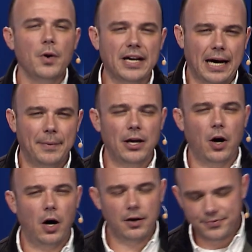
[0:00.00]
we're coming
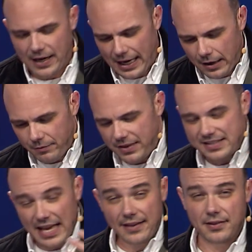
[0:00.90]
off of the
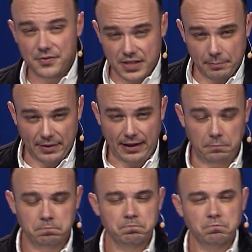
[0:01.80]
death of
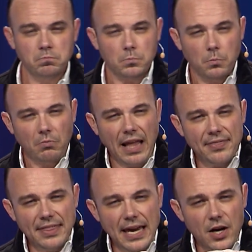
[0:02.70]
something,
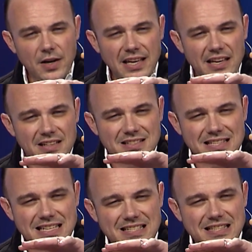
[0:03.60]
there
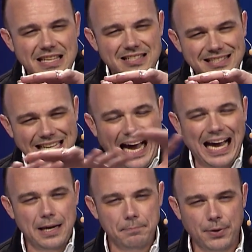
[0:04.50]
is this
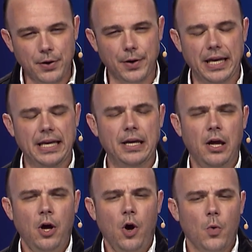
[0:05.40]
time period
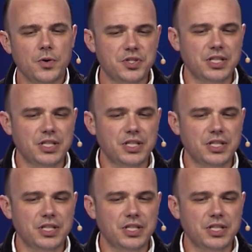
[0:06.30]
where